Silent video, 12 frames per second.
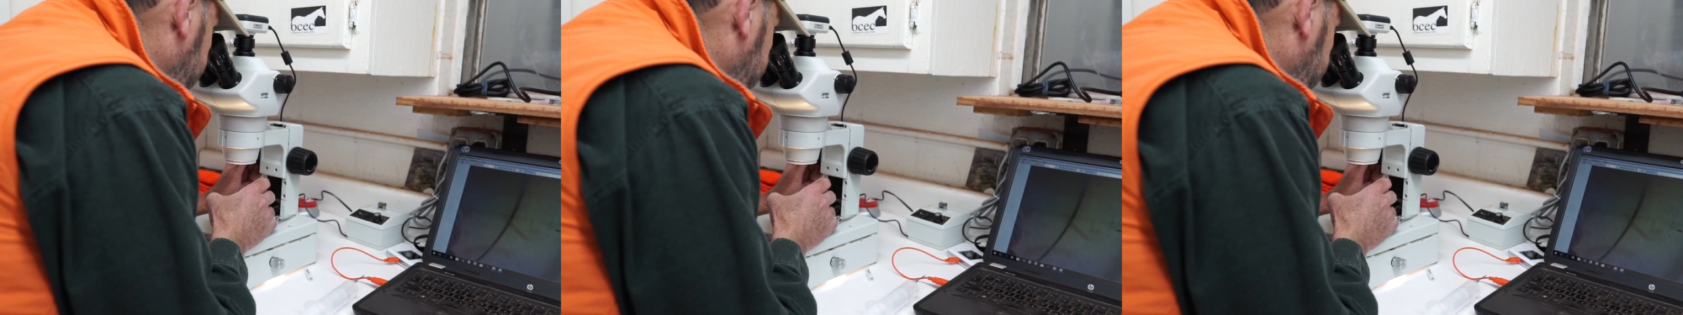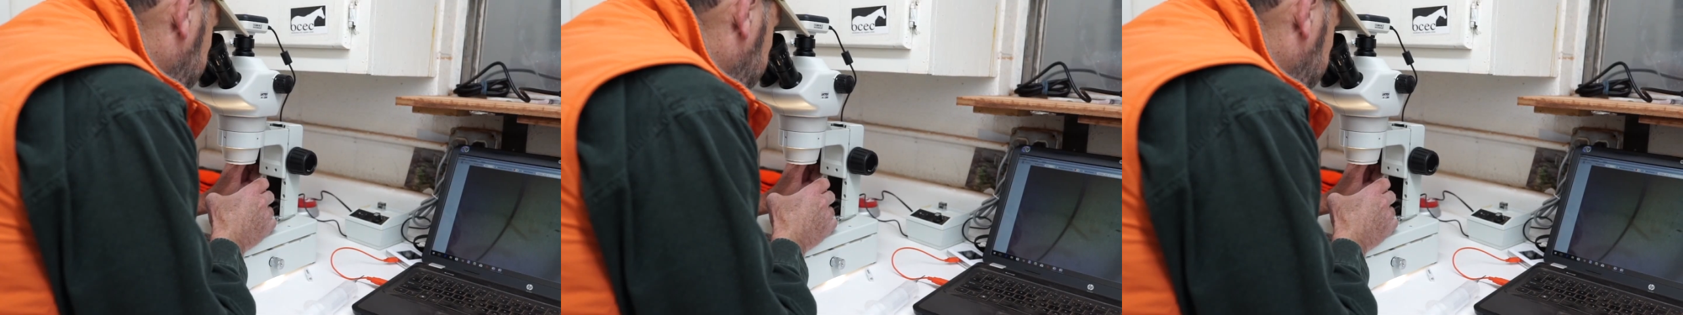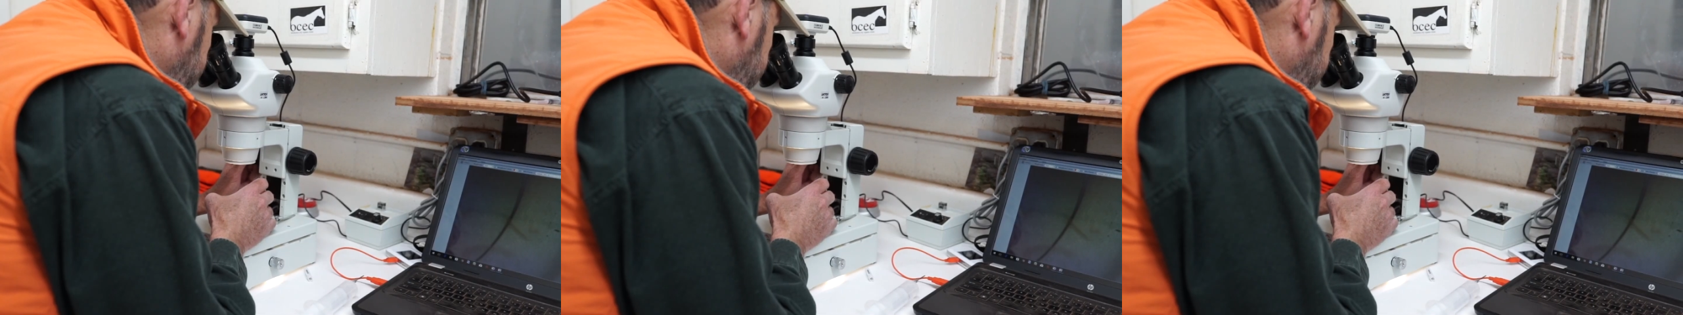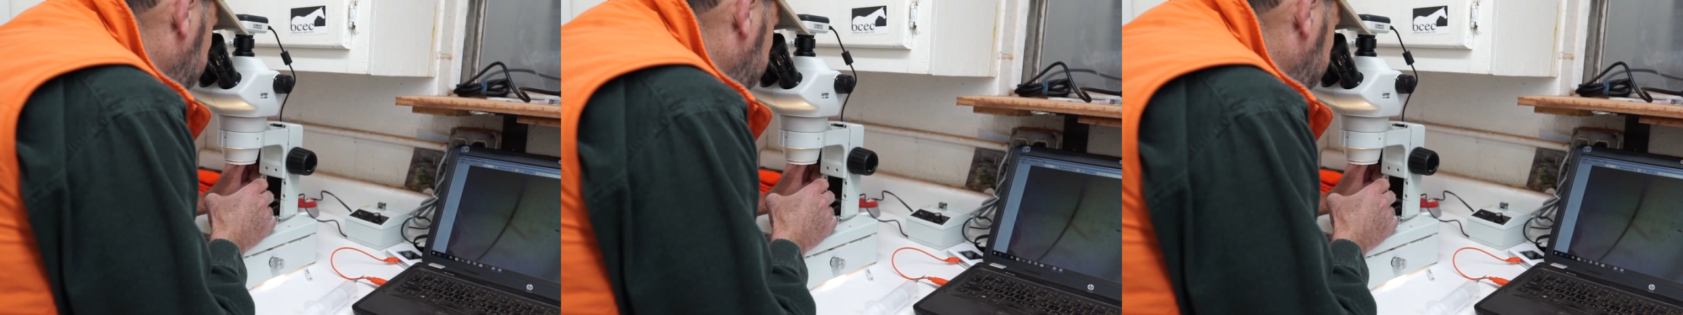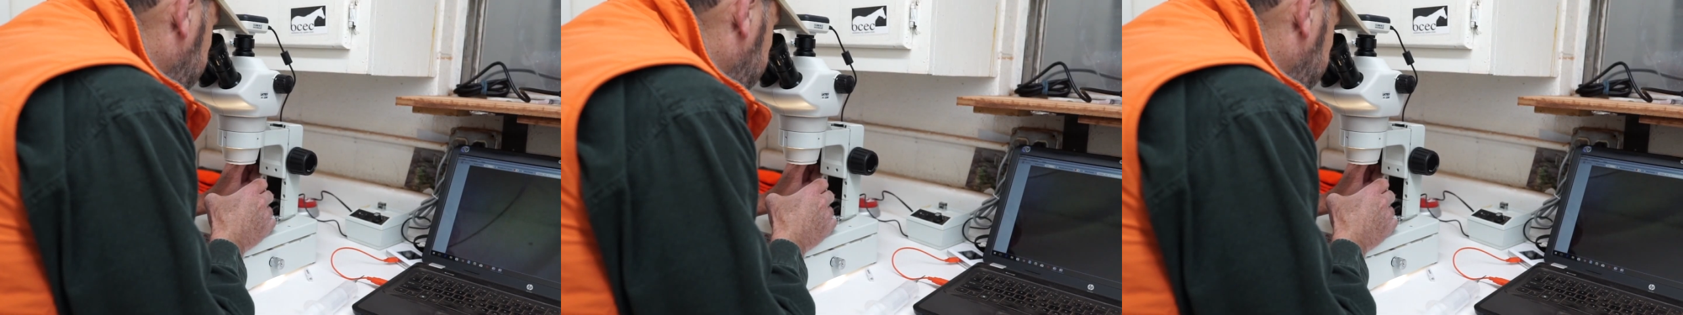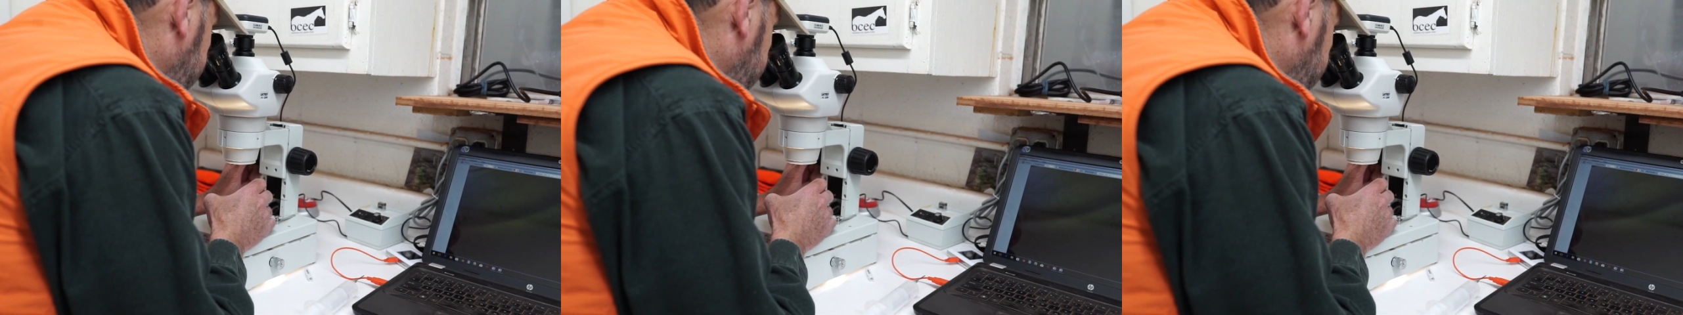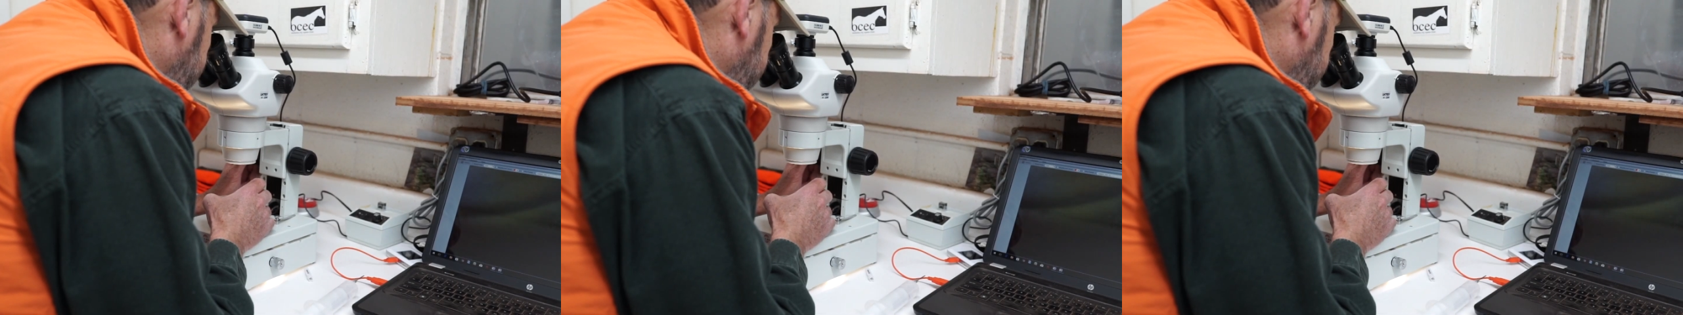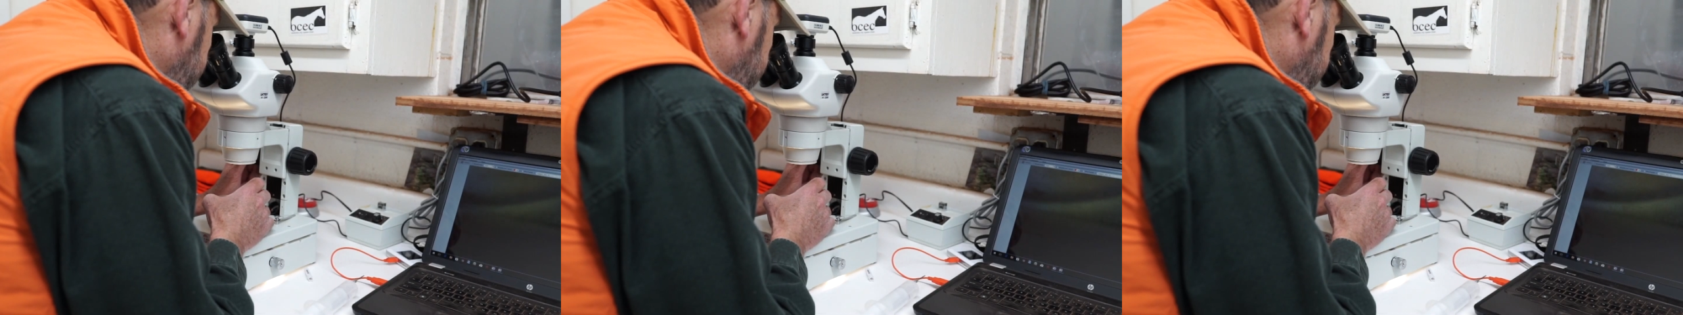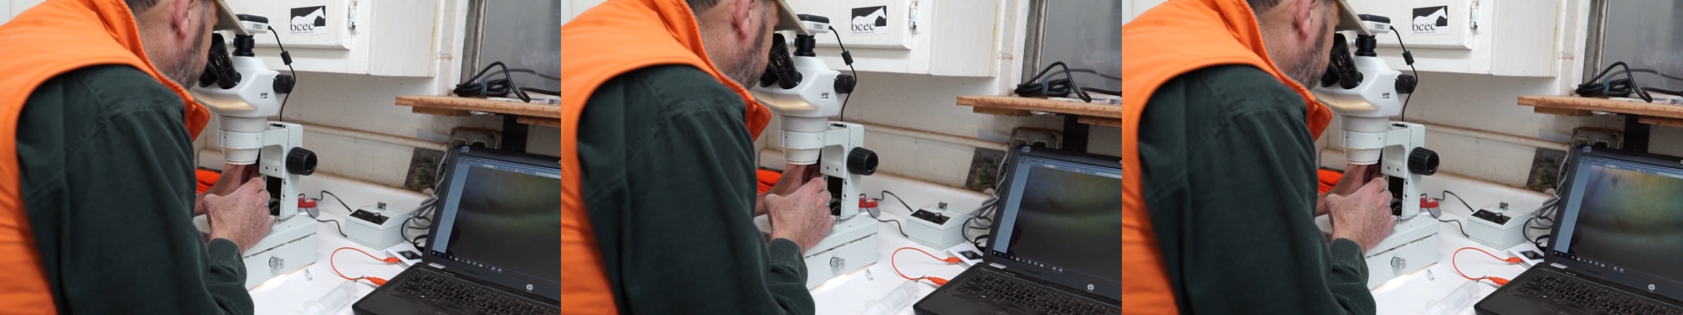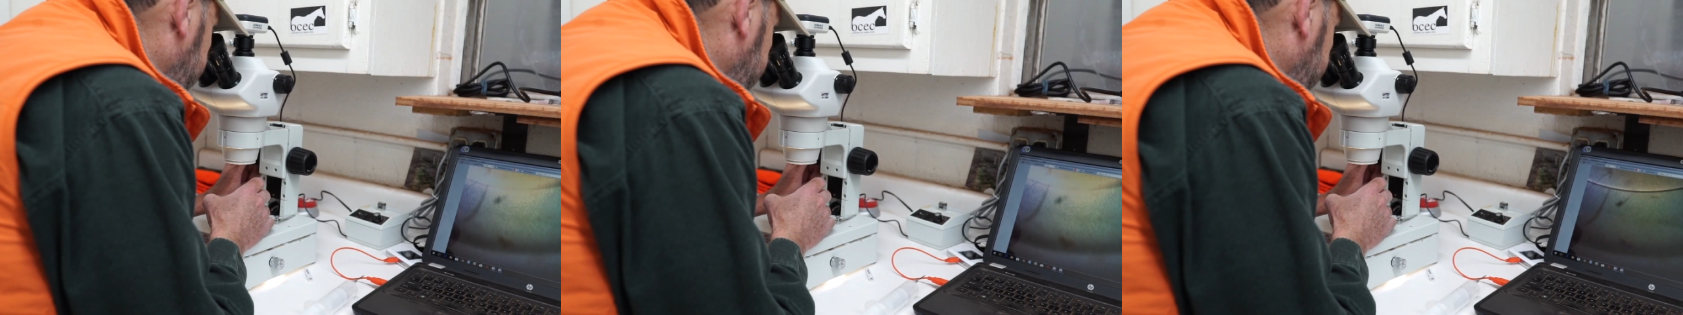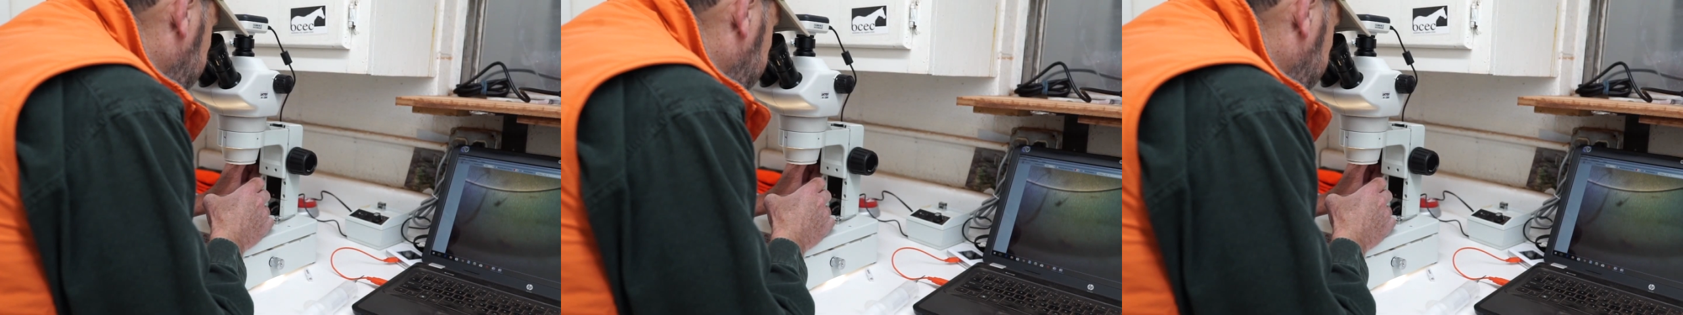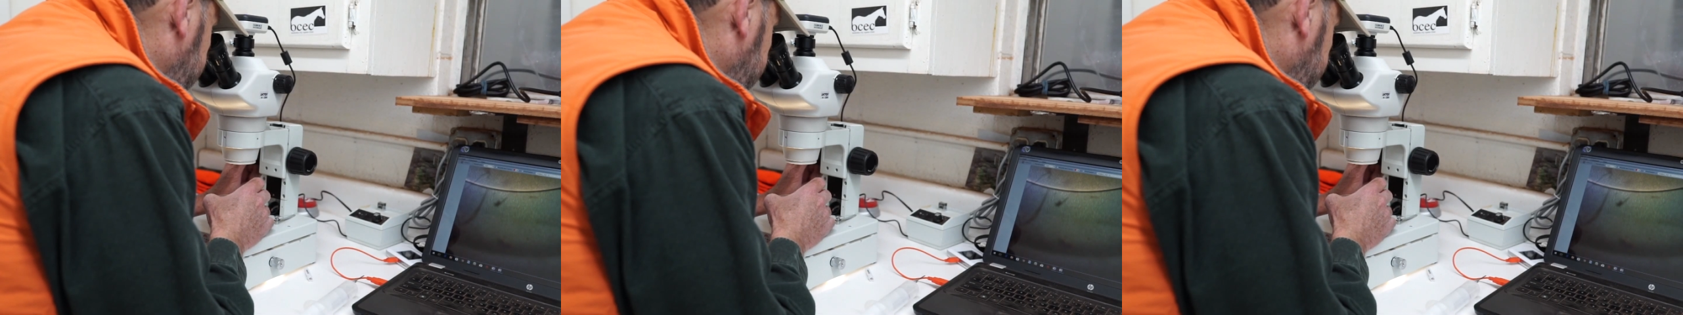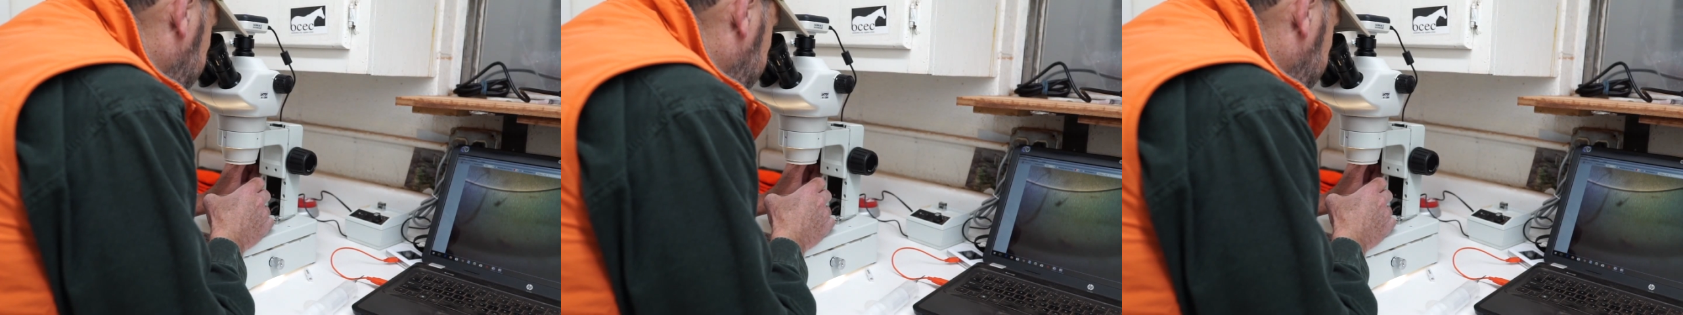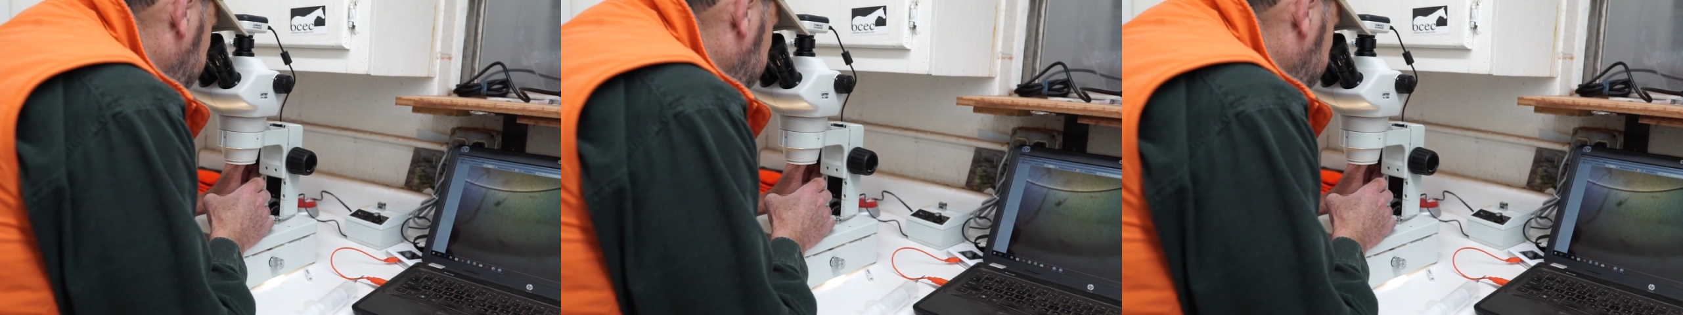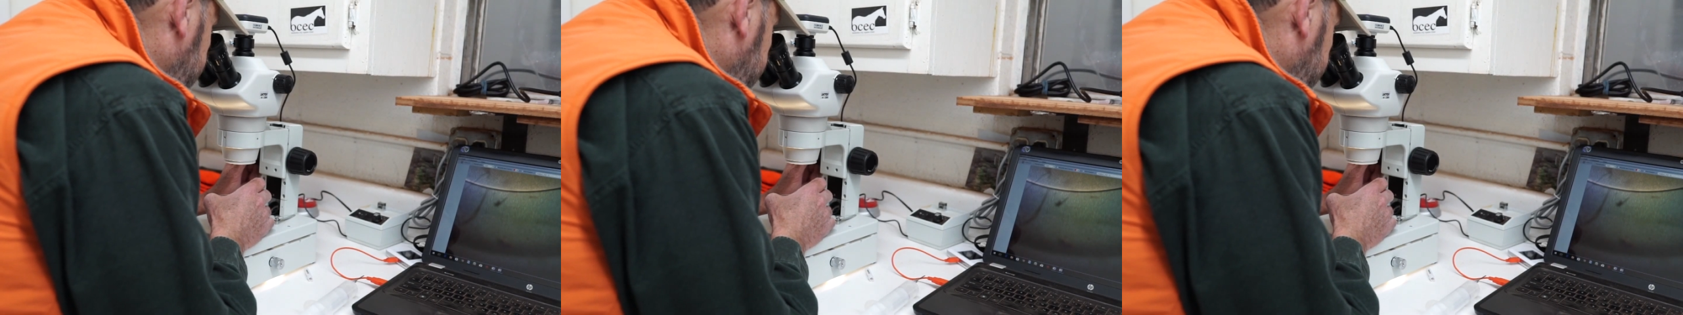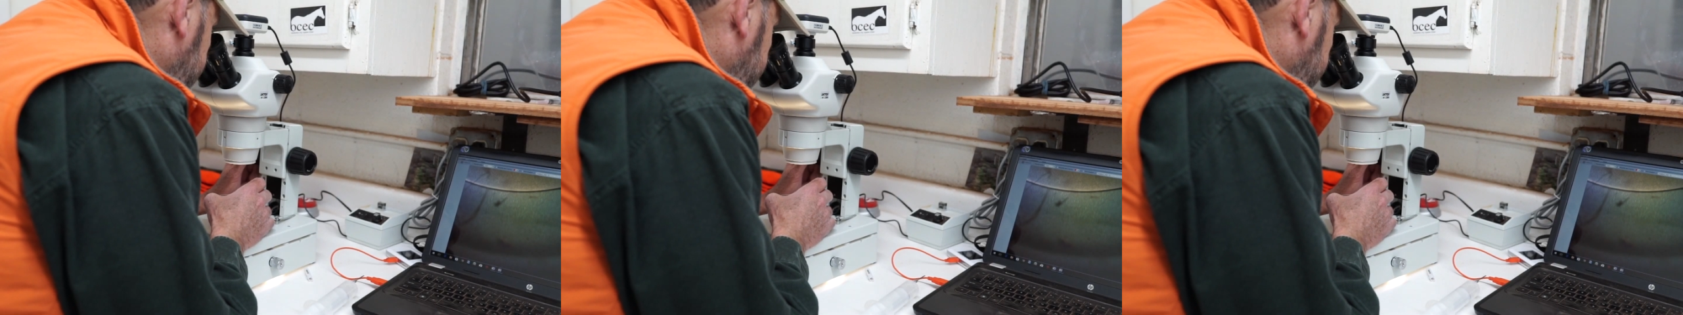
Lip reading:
[unreadable: no face in view]